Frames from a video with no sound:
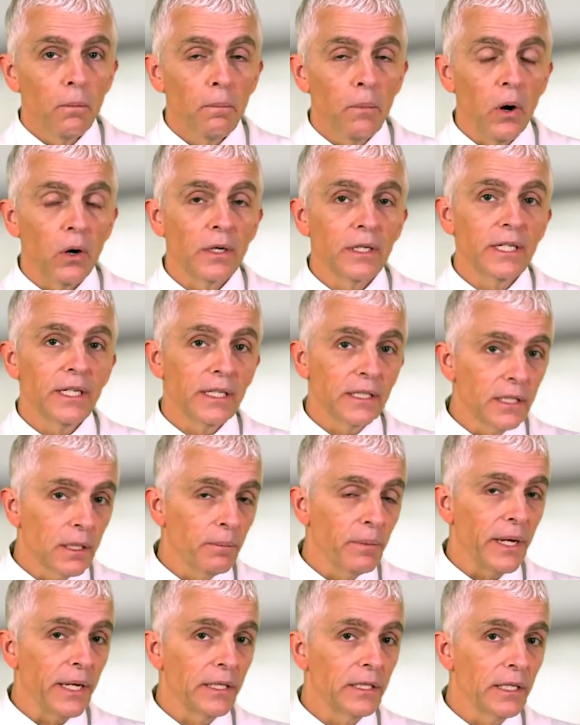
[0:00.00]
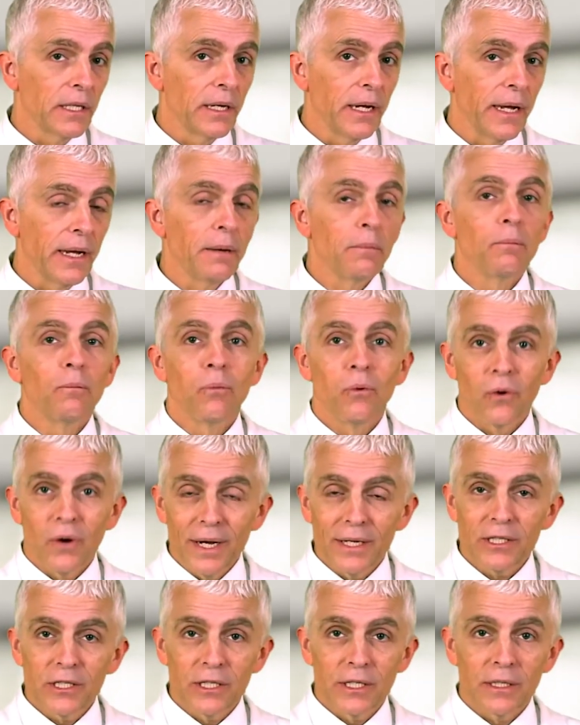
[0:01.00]
participates in a
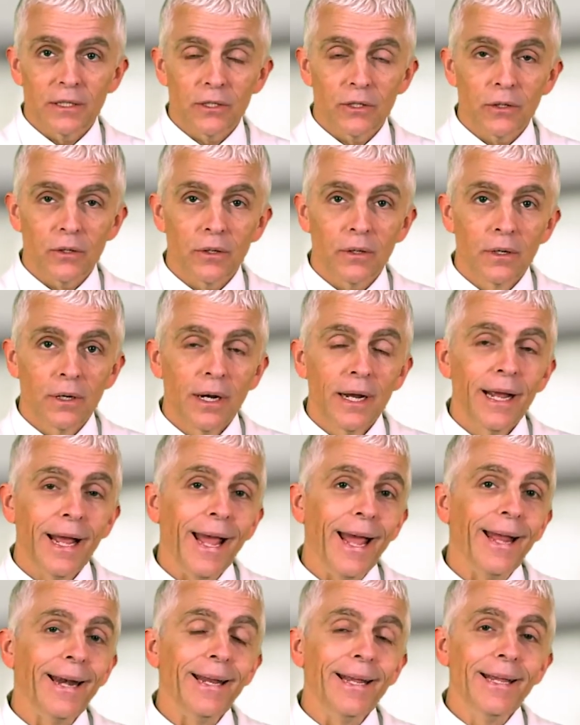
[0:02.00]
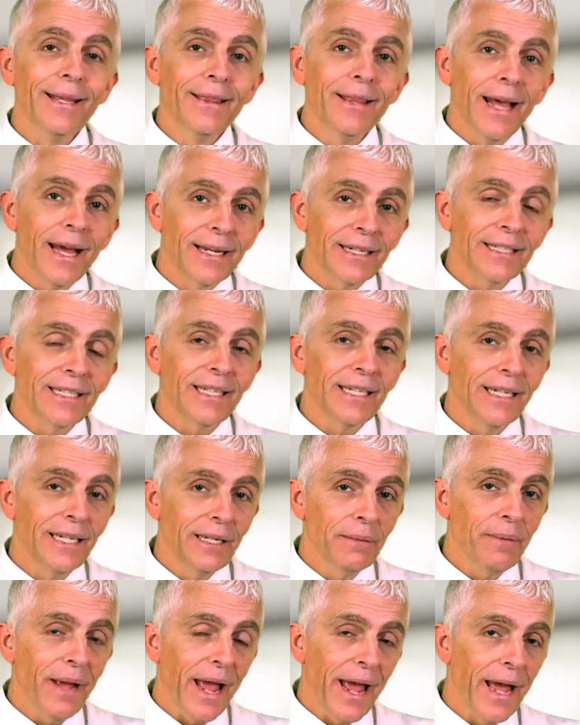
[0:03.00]
breast center and in that
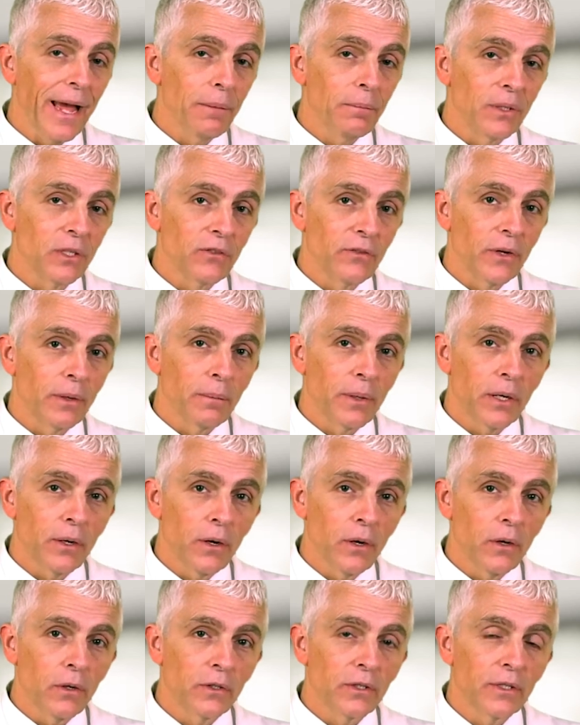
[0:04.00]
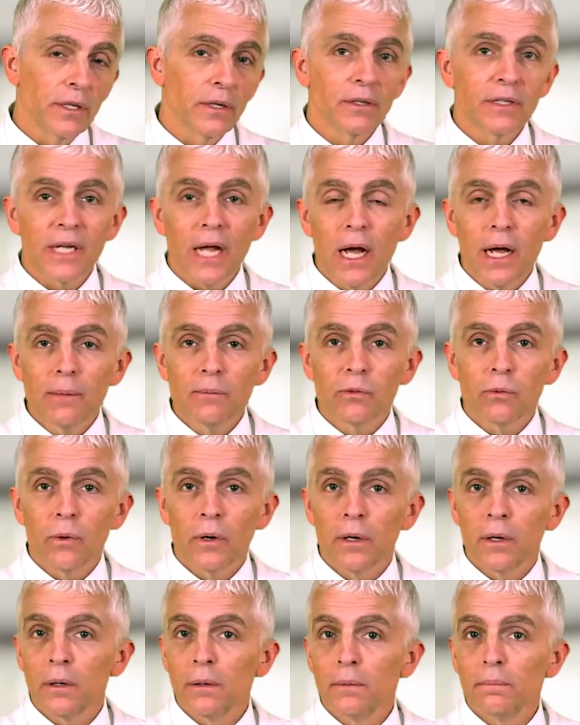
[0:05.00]
team atmosphere, because there are times
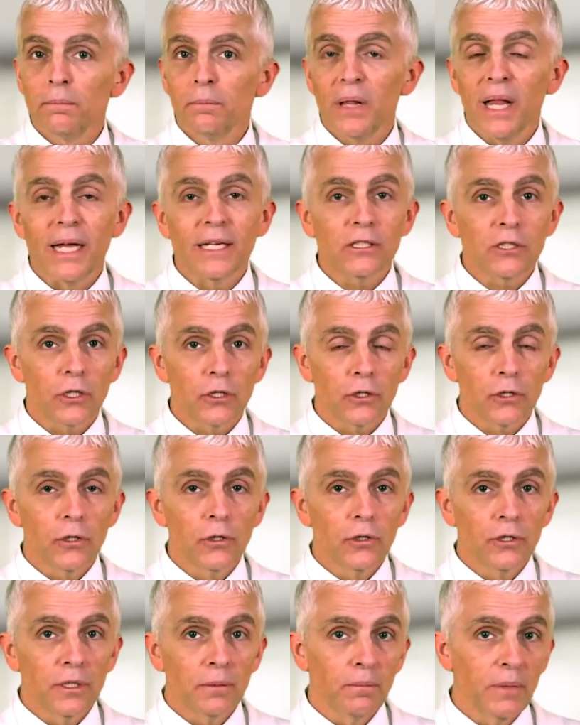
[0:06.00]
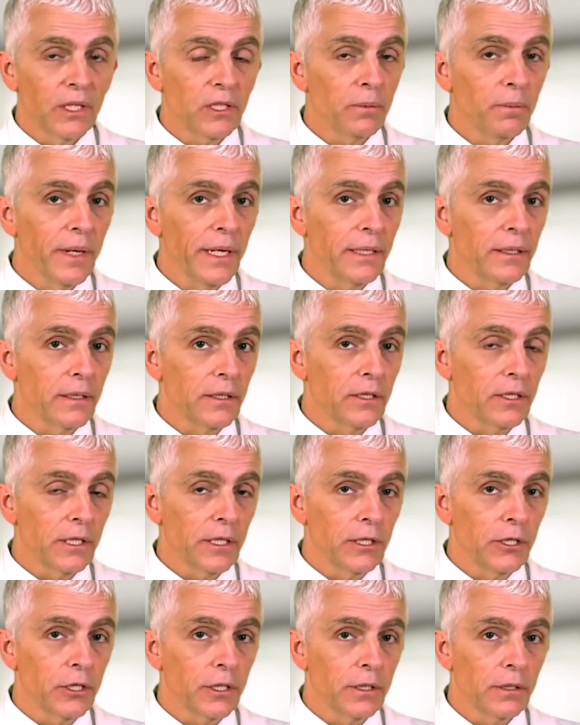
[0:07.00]
where a plastic surgeon must make
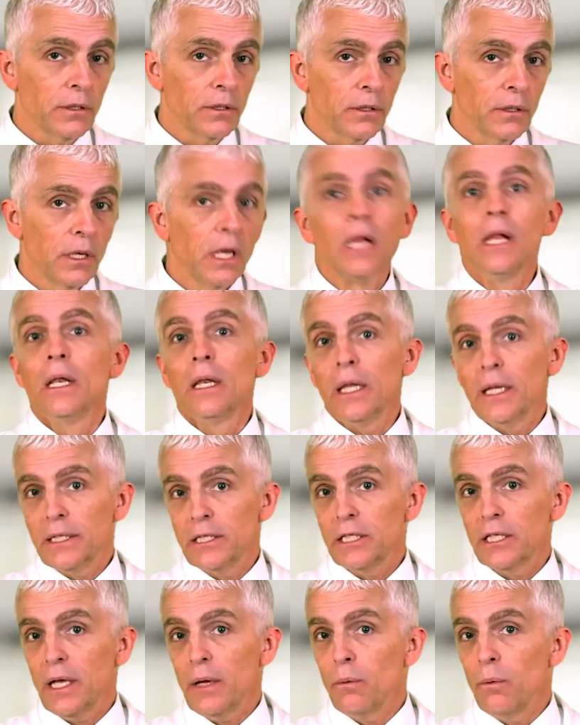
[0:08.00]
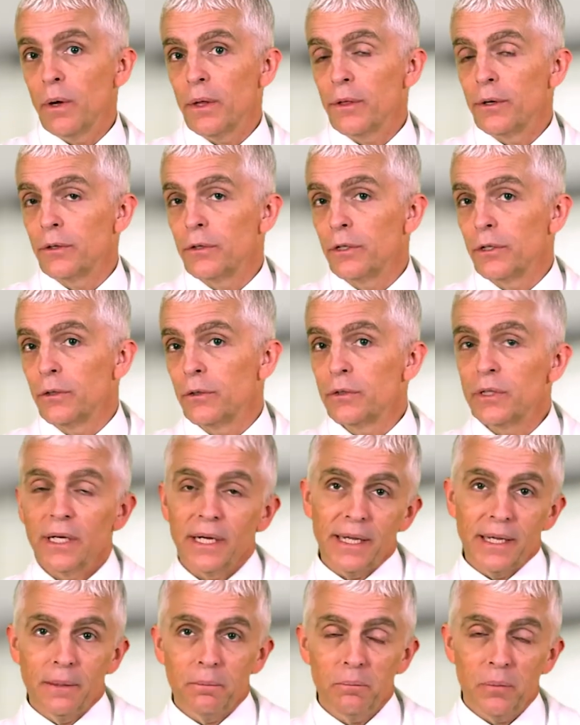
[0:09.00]
decisions, let's say whether to use an
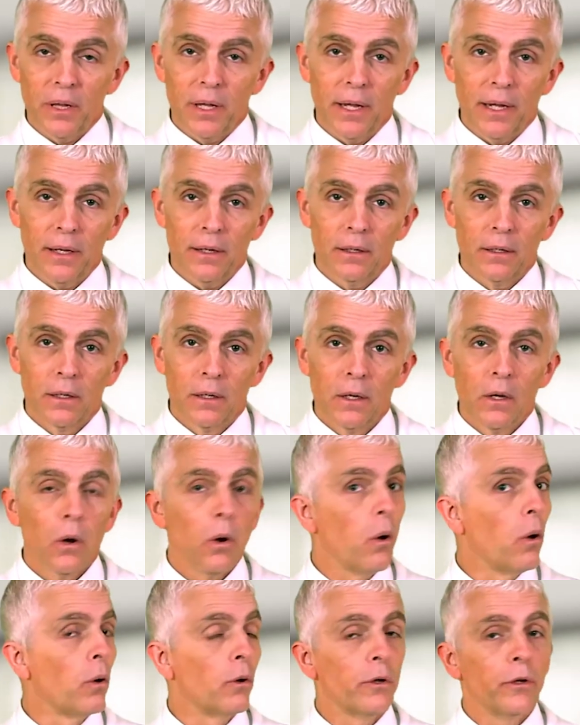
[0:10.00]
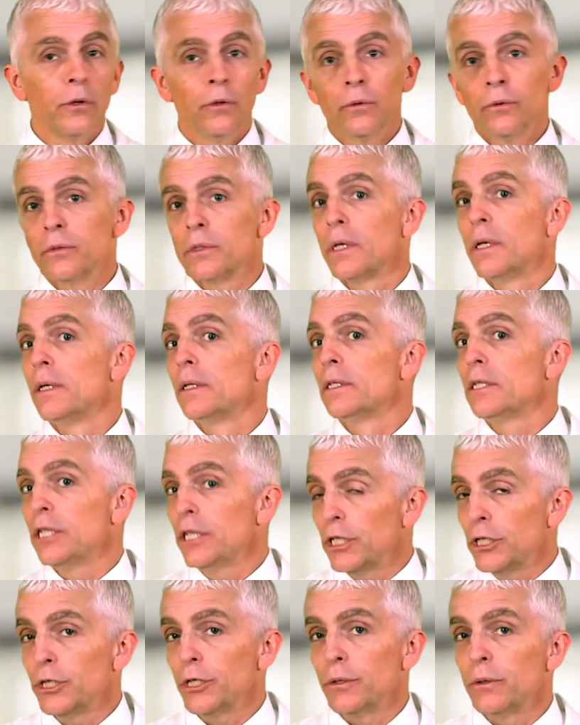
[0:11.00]
implant or use
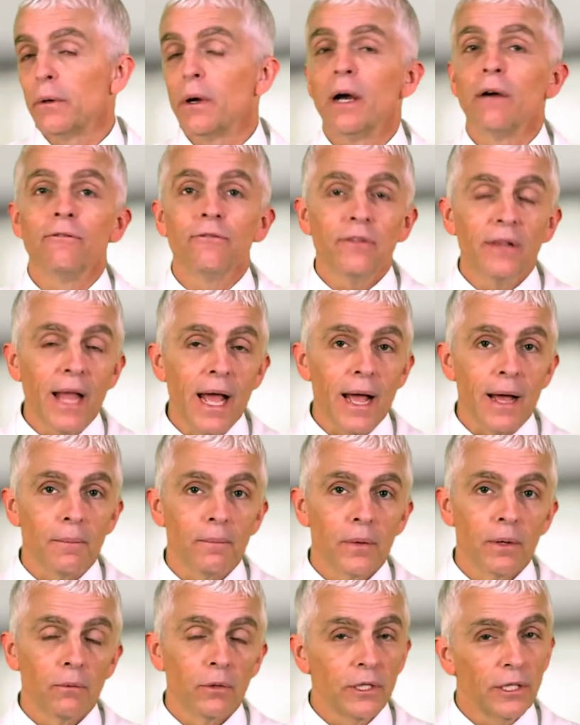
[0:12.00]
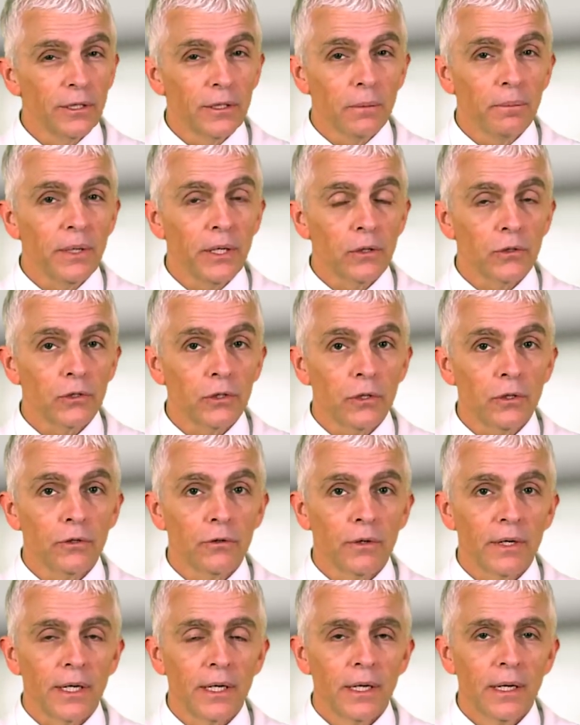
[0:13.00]
tissue, a flap, which is a bigger
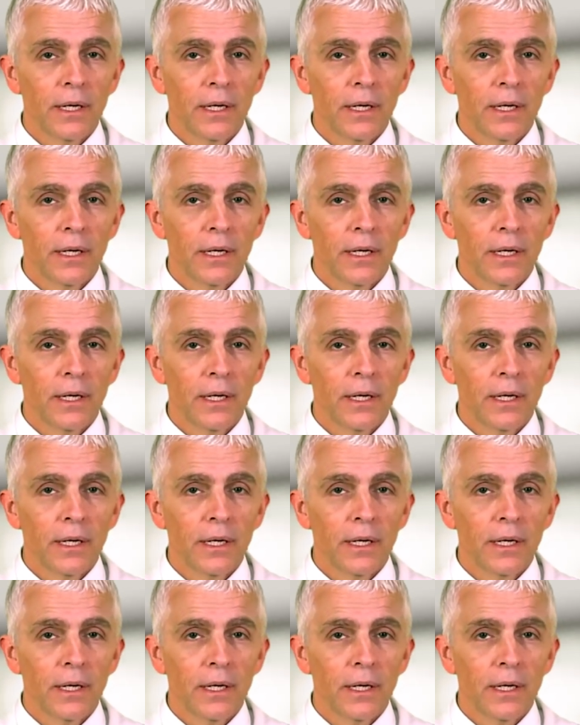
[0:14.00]
surgery.